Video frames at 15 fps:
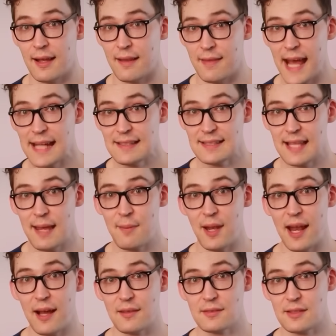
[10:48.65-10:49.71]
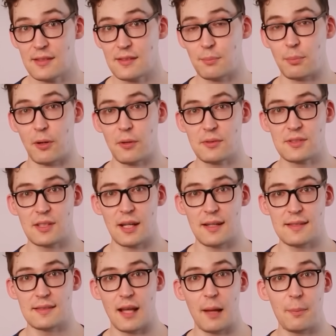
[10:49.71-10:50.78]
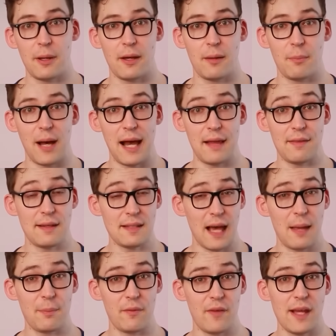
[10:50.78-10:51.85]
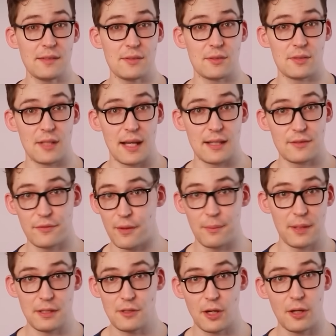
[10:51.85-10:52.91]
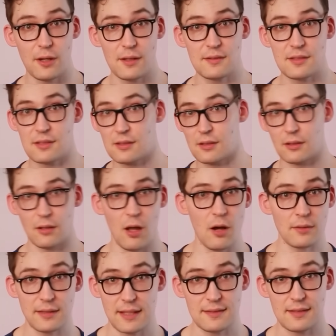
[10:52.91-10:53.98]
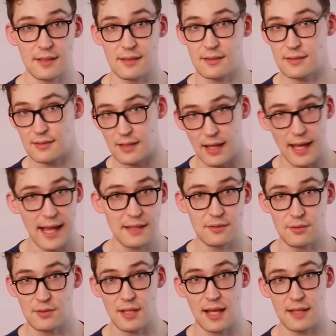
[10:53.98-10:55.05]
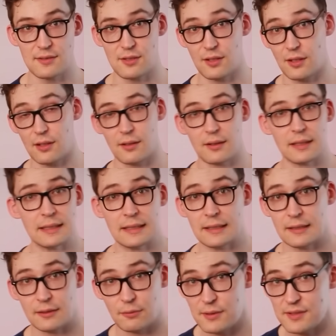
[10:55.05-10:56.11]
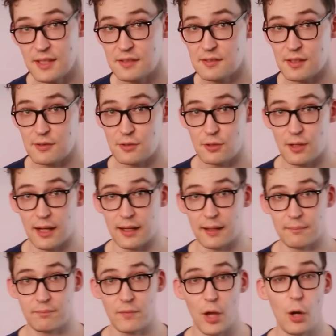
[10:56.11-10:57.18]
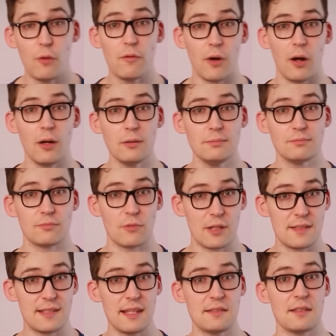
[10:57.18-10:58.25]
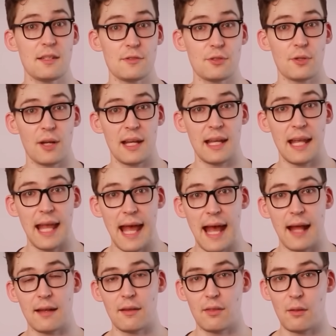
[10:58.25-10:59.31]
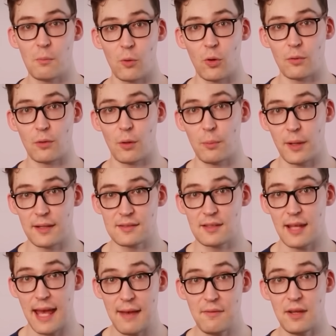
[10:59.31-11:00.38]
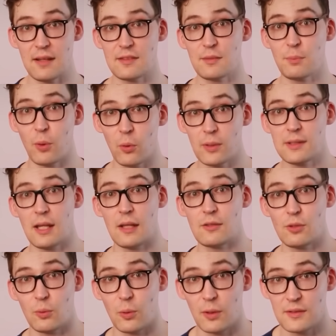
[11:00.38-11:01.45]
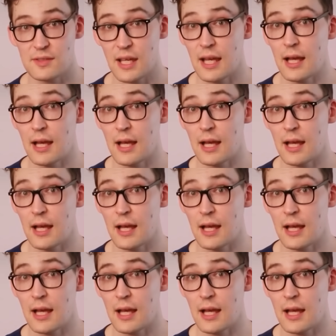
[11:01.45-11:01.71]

that same analysis broke studies up by the type of exercise, from endurance, long distance uh, exercise to resistance training. Overall, resistance training had the more robust evidence pointing towards